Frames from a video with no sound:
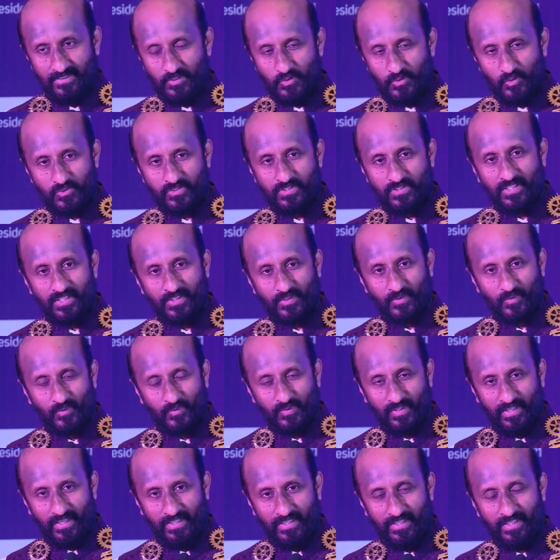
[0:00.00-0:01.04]
Jose
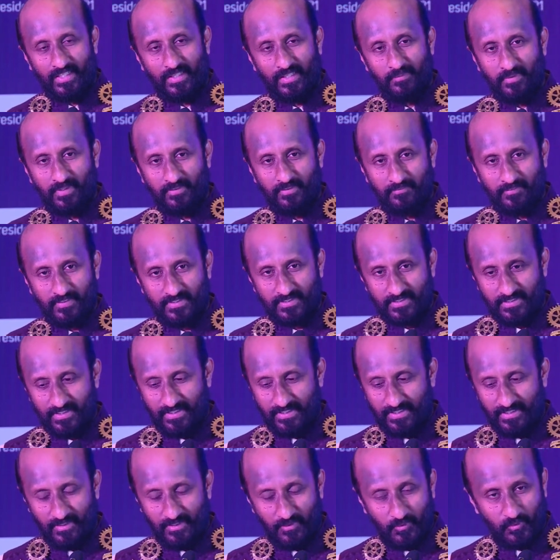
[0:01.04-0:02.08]
Chacko and incoming First
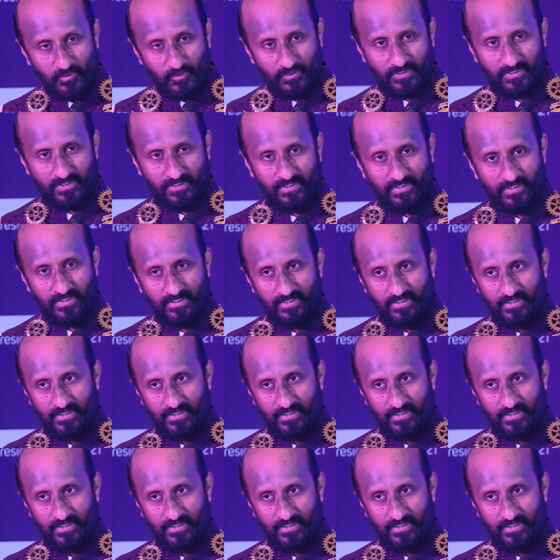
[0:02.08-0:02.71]
Lady Rose,